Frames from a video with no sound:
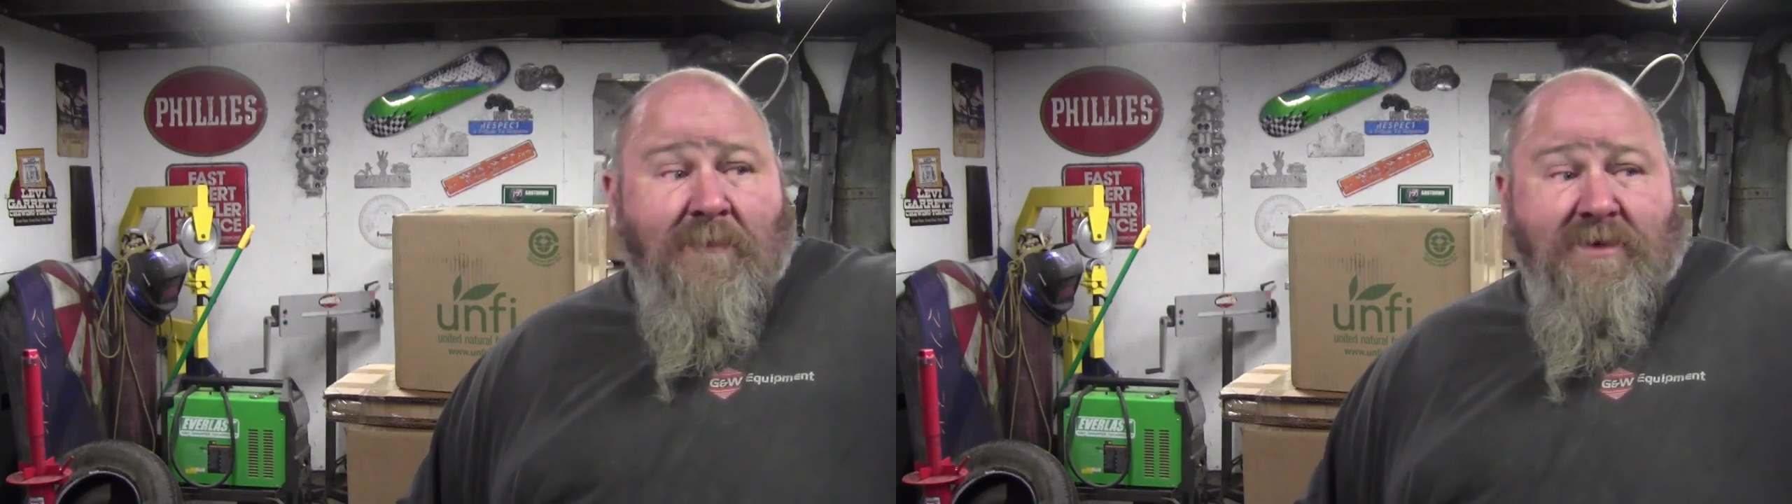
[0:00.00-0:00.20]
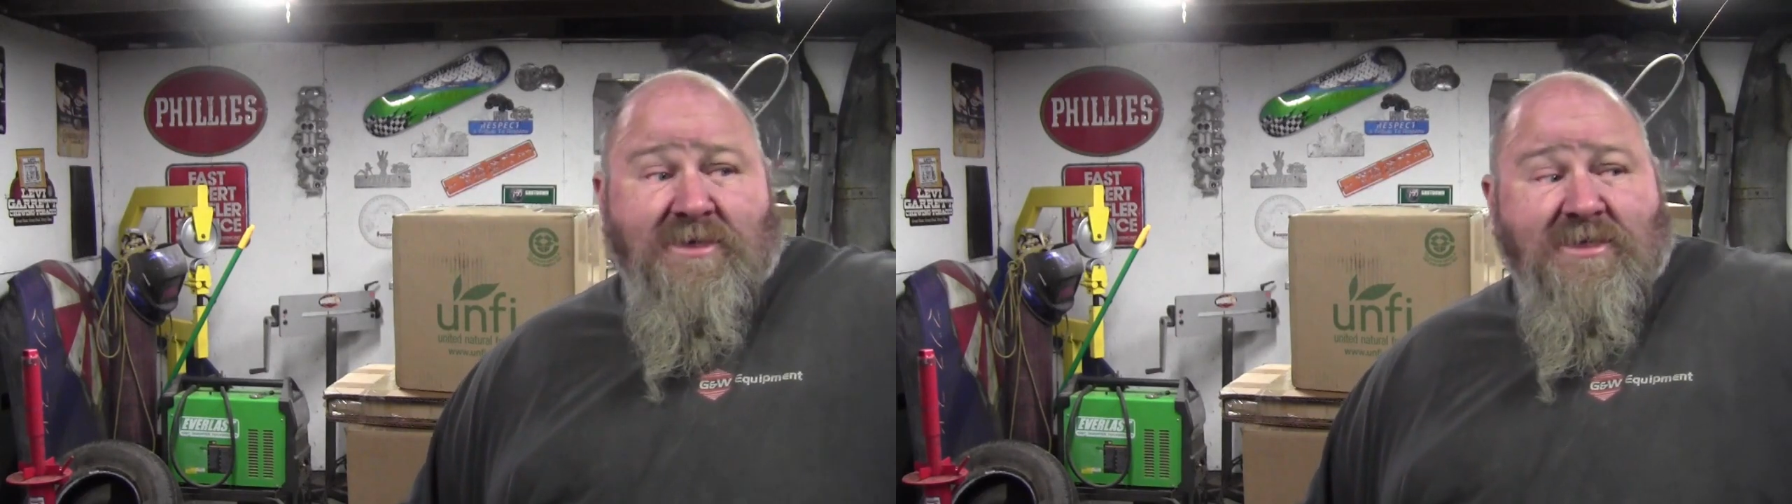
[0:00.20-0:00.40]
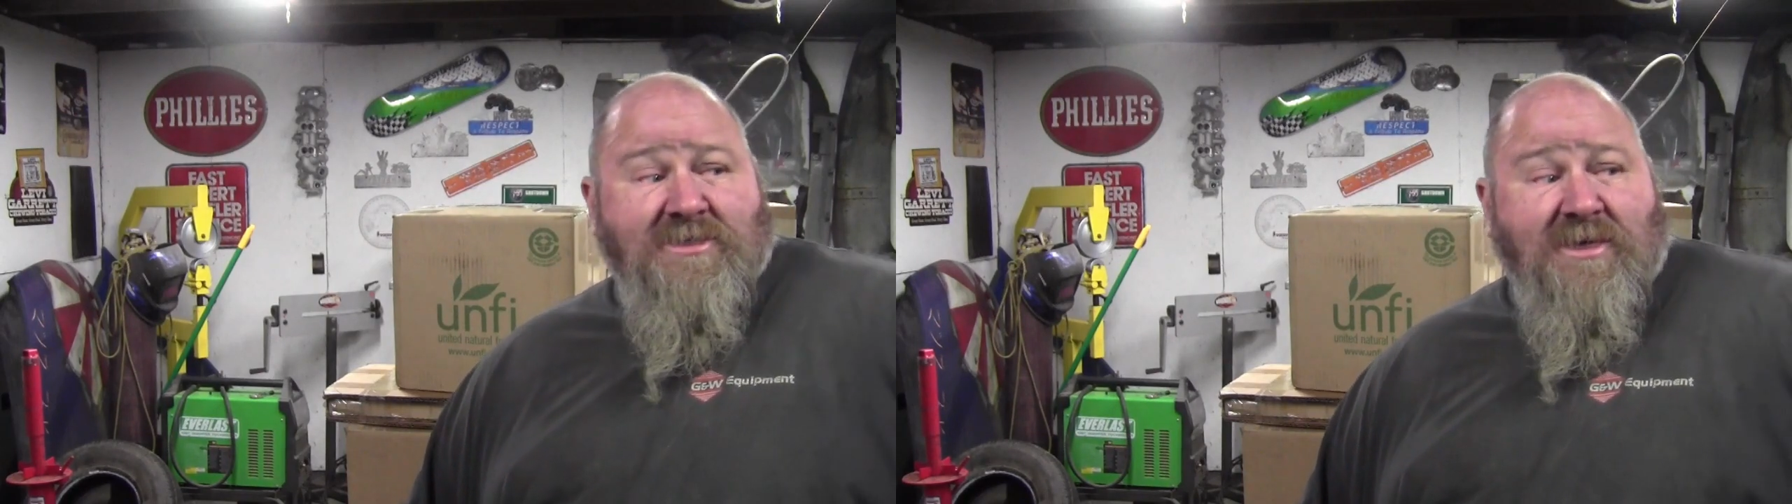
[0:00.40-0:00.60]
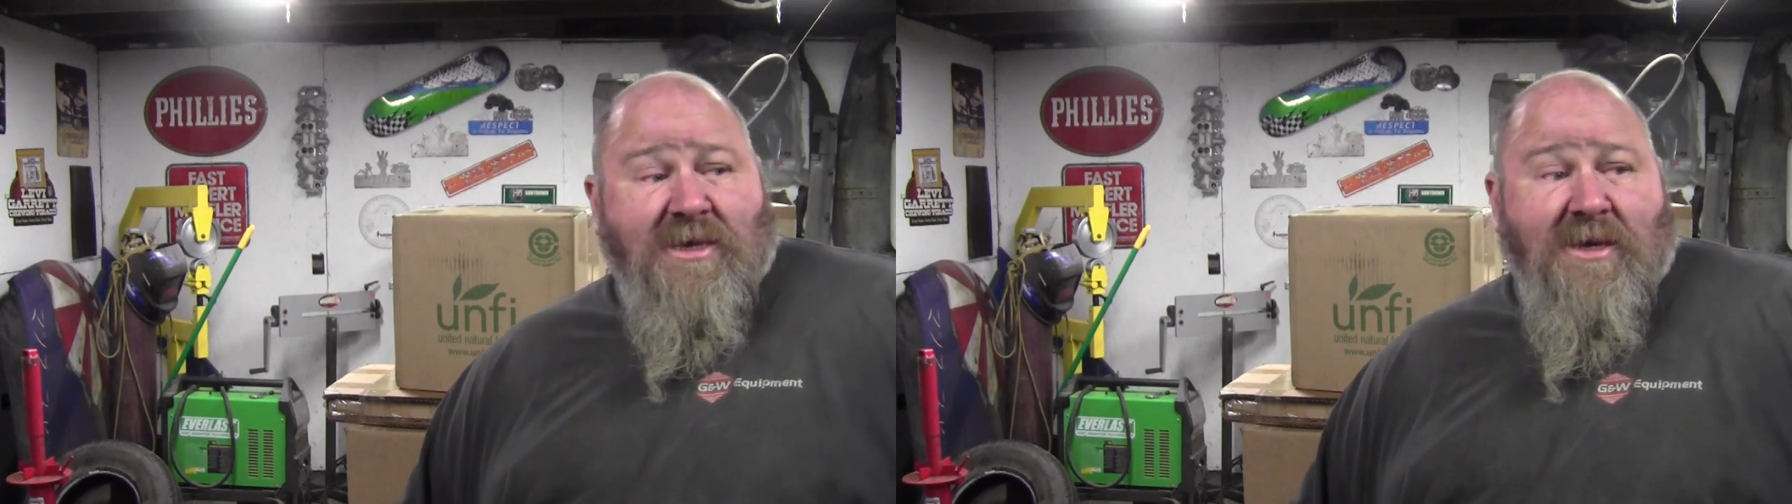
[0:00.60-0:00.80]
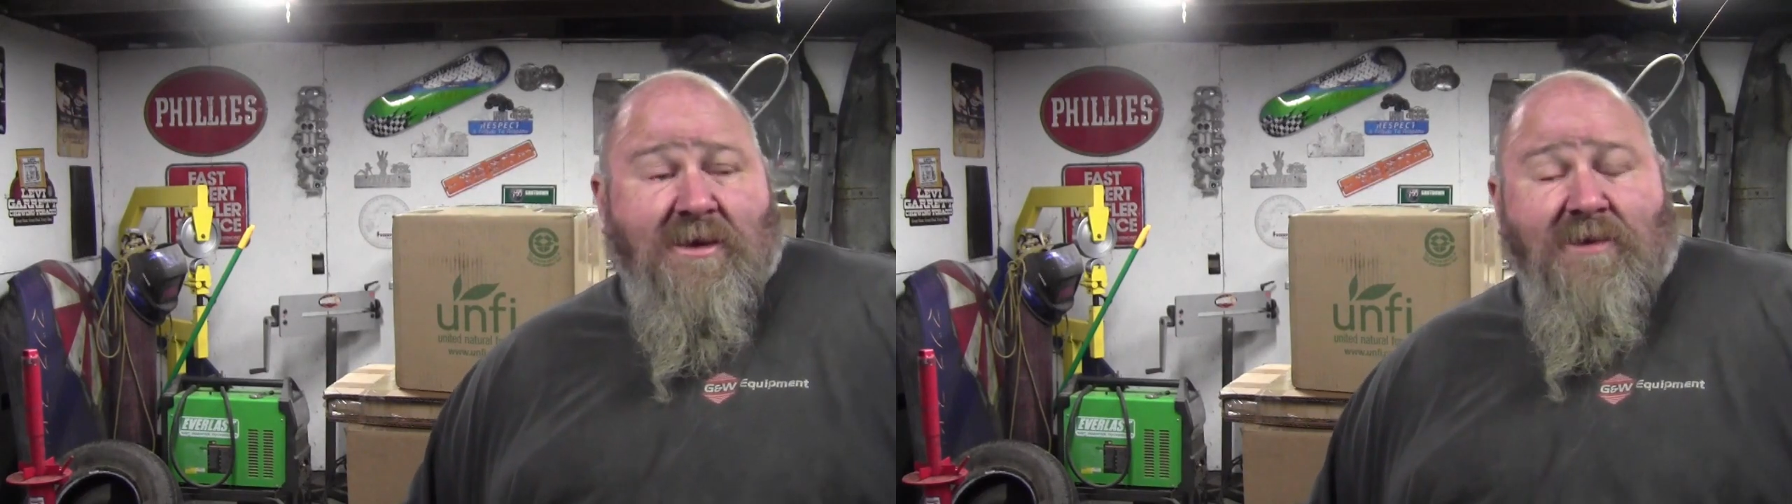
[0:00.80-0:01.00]
potentially
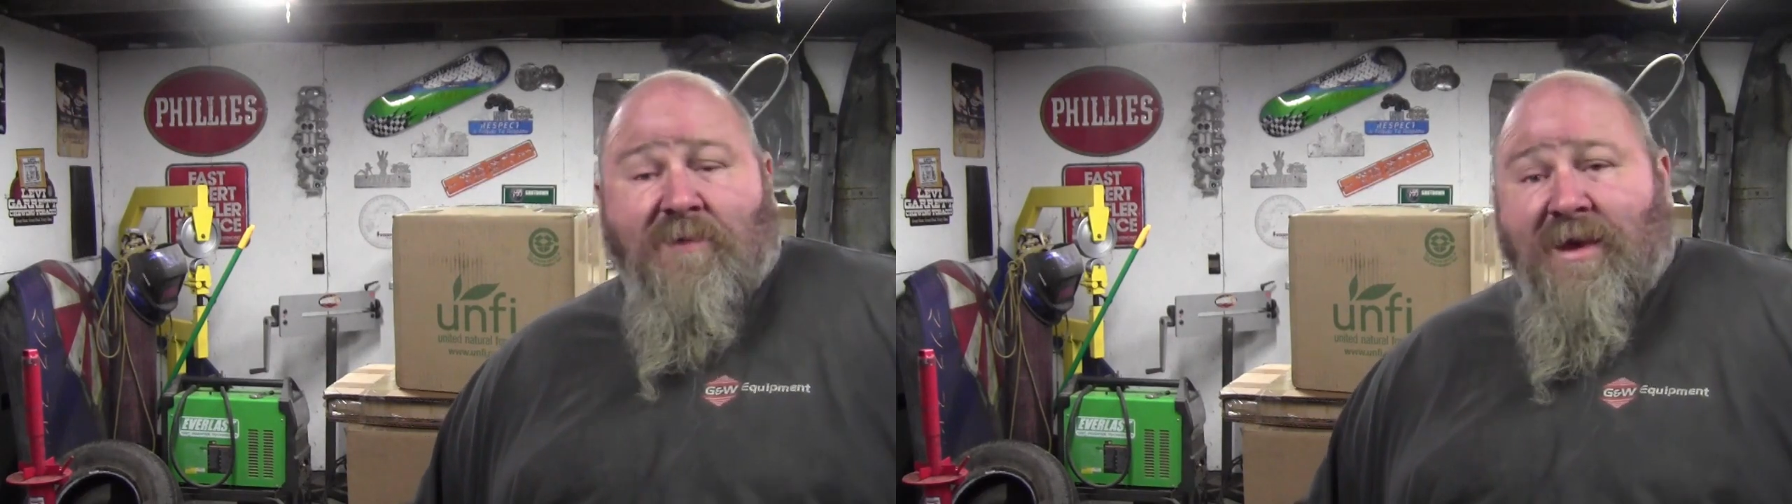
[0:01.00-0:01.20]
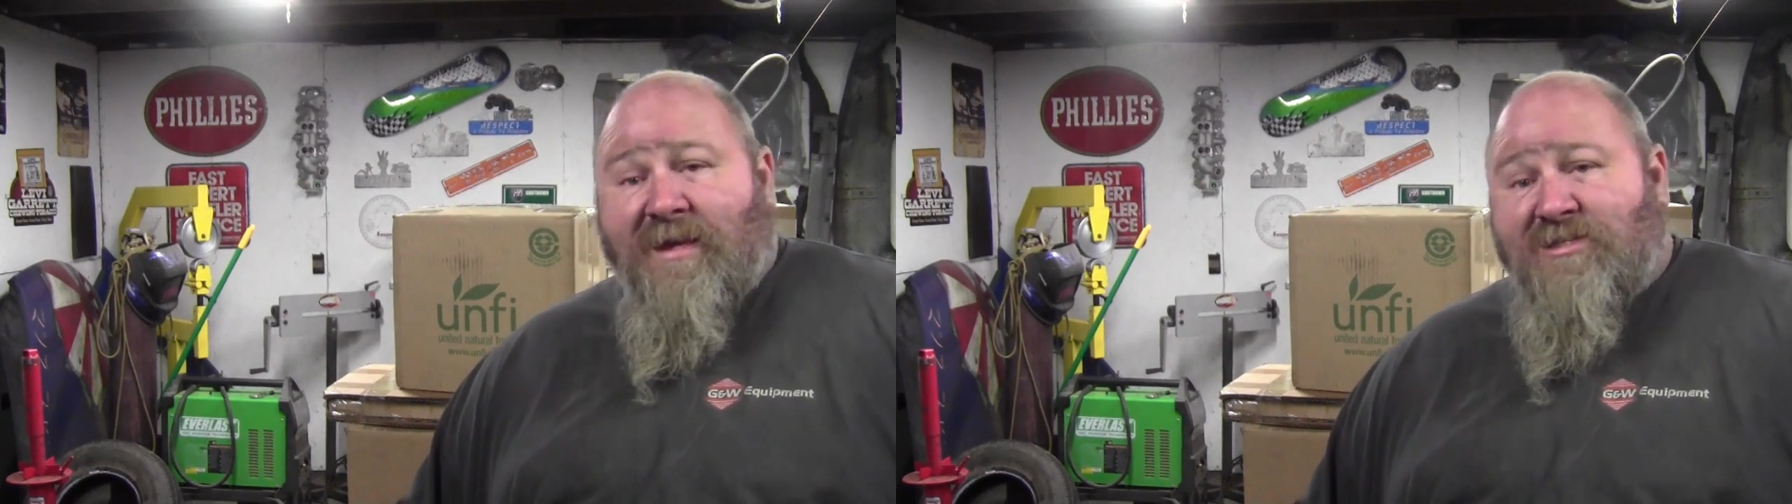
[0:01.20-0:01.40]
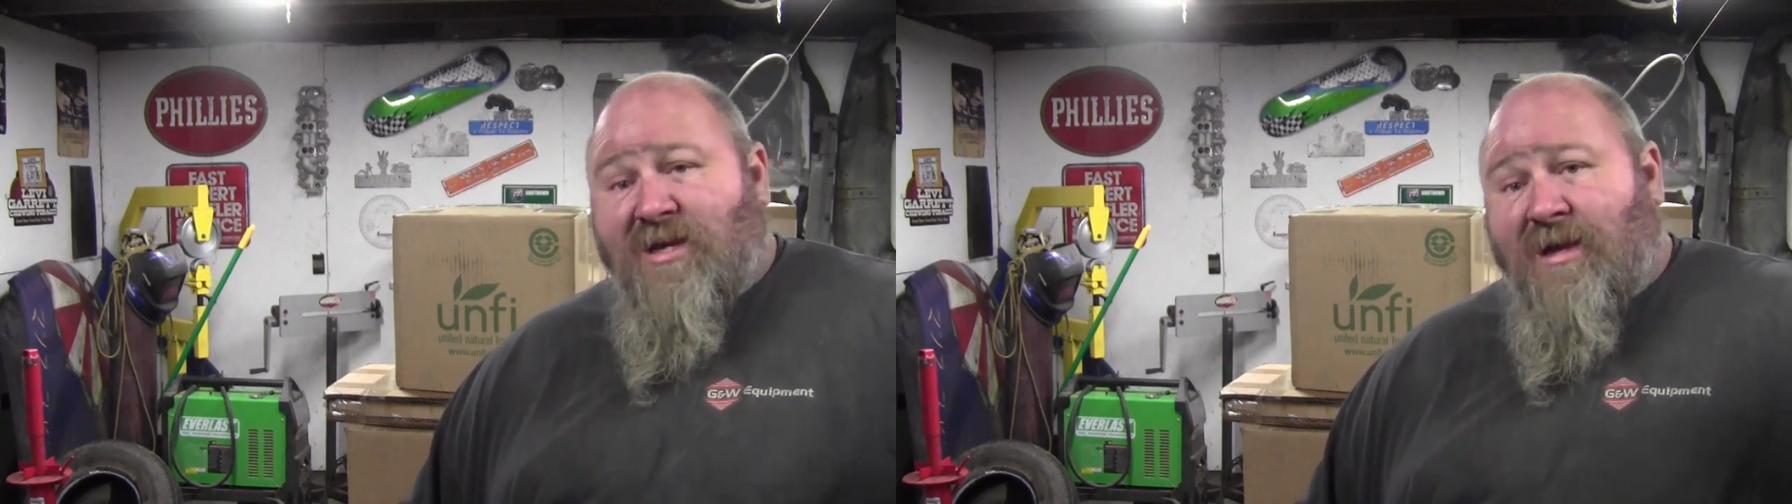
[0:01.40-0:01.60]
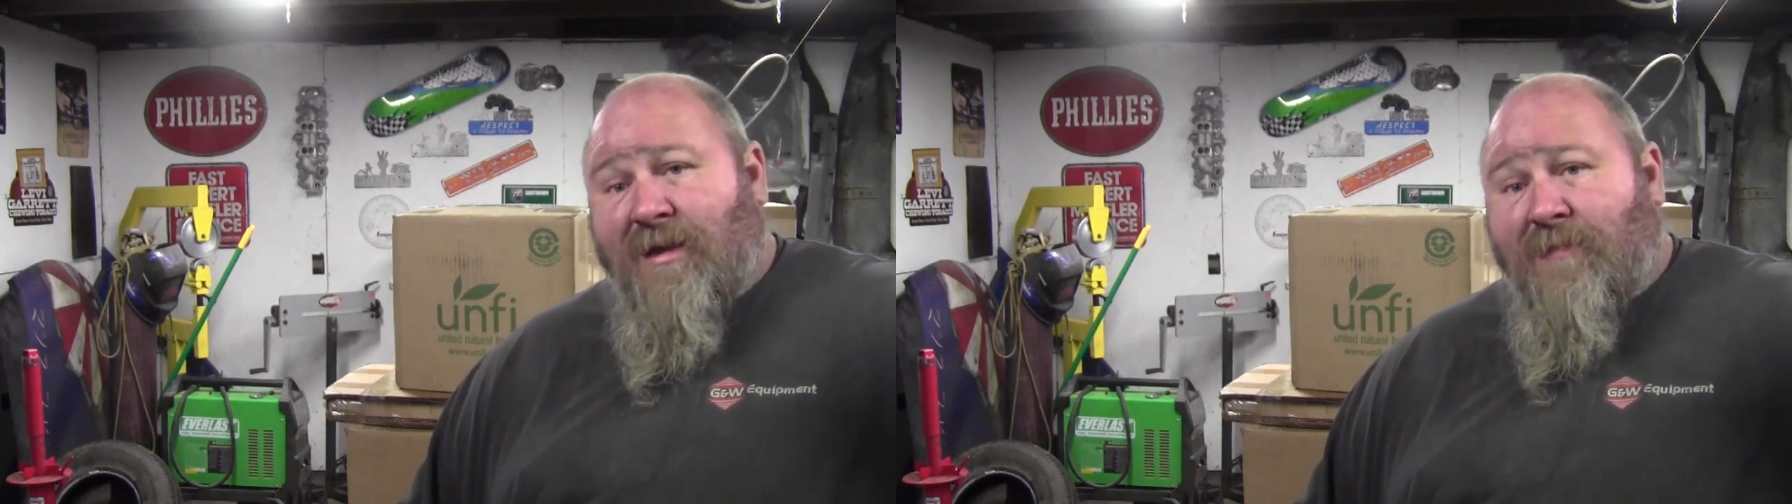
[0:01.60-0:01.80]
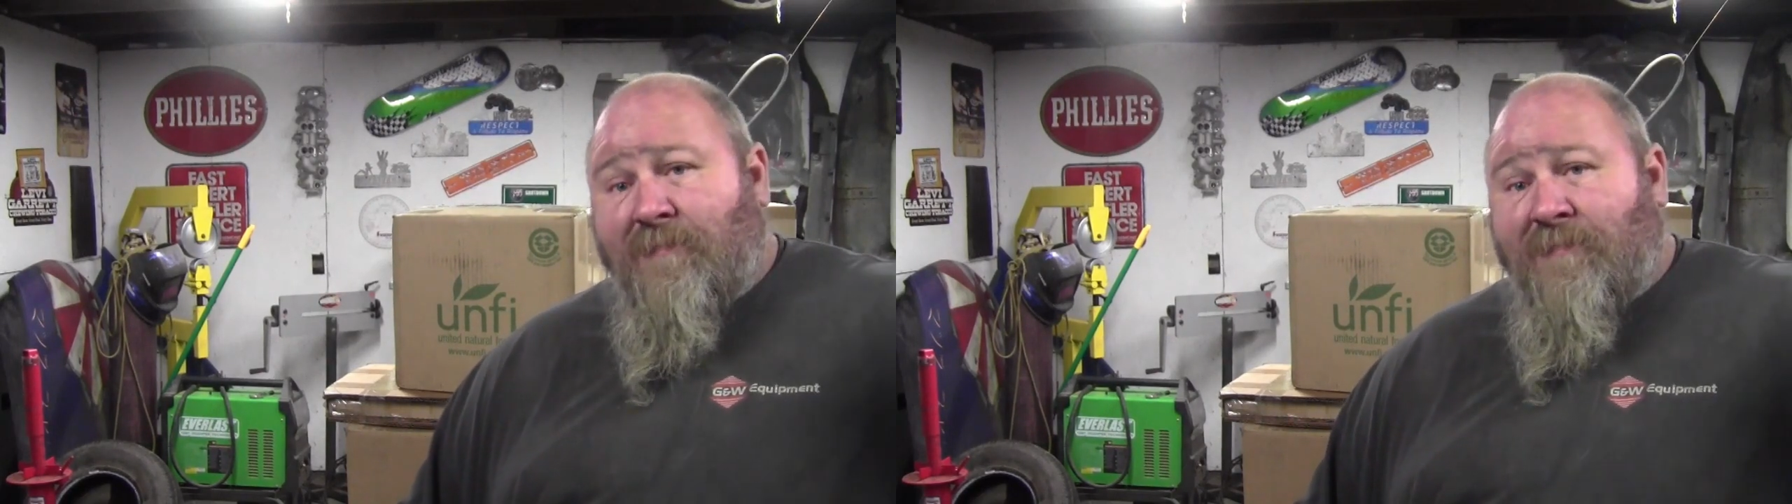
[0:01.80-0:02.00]
getting in the paint
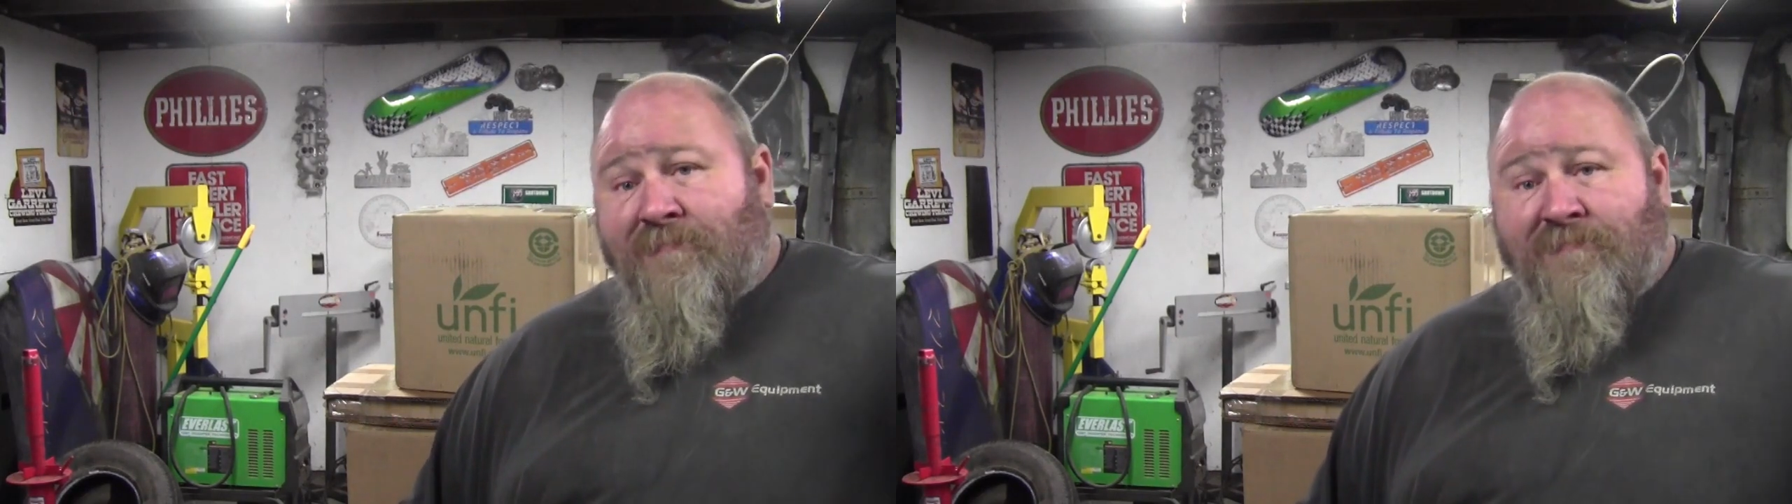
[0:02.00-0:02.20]
job,